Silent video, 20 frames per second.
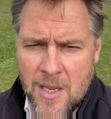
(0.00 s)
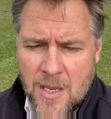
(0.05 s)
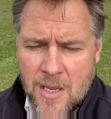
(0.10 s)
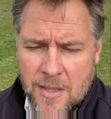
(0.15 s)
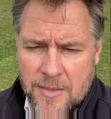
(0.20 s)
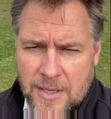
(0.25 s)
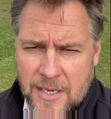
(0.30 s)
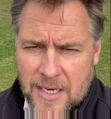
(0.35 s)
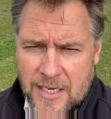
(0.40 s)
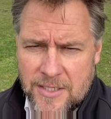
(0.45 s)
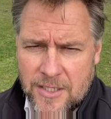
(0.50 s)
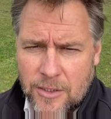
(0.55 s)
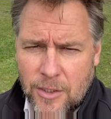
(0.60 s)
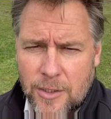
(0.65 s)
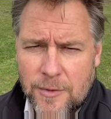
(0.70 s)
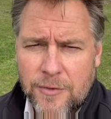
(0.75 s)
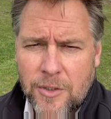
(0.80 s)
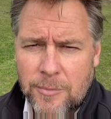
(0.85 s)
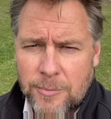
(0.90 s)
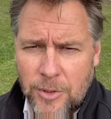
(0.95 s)
there's a lot
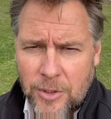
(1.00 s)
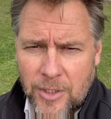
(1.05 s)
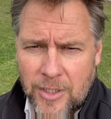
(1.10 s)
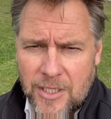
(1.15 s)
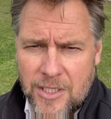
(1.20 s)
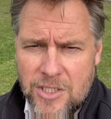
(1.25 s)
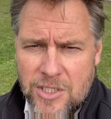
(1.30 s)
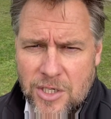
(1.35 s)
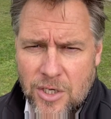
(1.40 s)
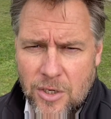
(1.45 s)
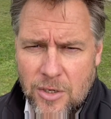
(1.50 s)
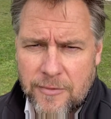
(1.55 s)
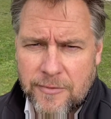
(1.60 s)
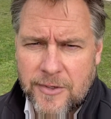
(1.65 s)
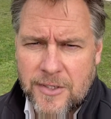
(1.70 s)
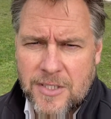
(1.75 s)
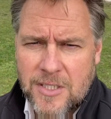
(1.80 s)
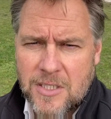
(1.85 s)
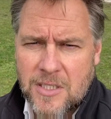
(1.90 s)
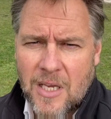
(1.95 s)
of community
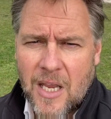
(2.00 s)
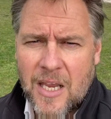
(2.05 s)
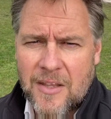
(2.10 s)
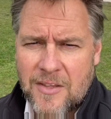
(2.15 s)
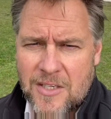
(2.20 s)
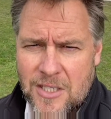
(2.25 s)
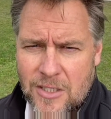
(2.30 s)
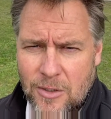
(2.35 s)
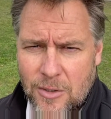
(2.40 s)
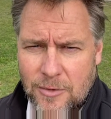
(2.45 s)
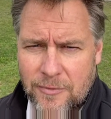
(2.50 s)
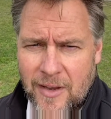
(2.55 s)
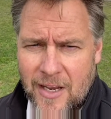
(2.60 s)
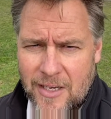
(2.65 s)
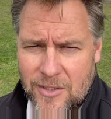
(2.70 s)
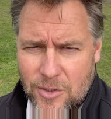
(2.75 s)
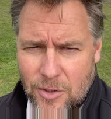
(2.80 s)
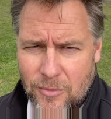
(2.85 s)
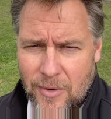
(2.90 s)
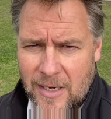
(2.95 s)
service and there's a lot of
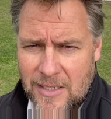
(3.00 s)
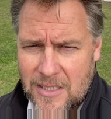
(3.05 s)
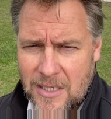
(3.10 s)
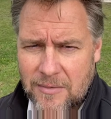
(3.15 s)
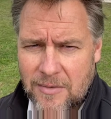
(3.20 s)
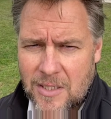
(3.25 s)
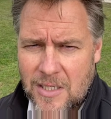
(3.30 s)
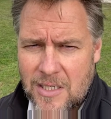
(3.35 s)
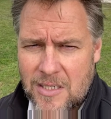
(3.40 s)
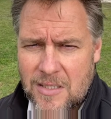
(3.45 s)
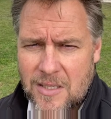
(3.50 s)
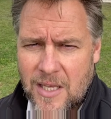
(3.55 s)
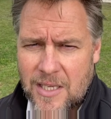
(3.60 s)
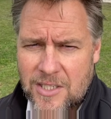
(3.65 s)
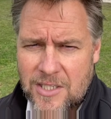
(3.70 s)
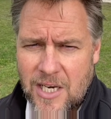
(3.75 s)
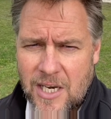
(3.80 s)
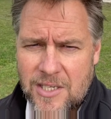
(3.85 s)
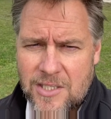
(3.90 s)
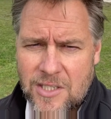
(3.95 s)
outdoor activities that
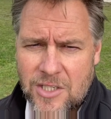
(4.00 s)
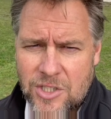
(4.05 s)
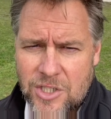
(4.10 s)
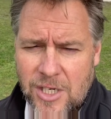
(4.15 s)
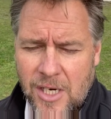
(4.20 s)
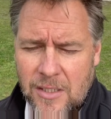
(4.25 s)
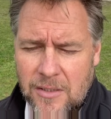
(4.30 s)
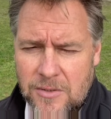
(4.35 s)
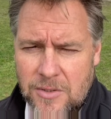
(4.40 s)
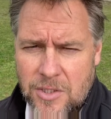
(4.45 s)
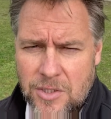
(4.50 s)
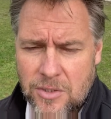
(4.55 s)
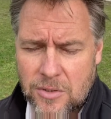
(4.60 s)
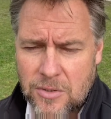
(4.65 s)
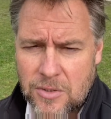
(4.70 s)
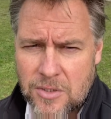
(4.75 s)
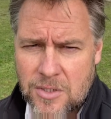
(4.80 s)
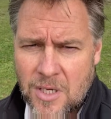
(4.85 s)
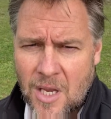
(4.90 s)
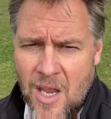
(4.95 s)
test and challenge
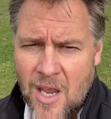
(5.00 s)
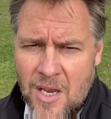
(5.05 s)
students.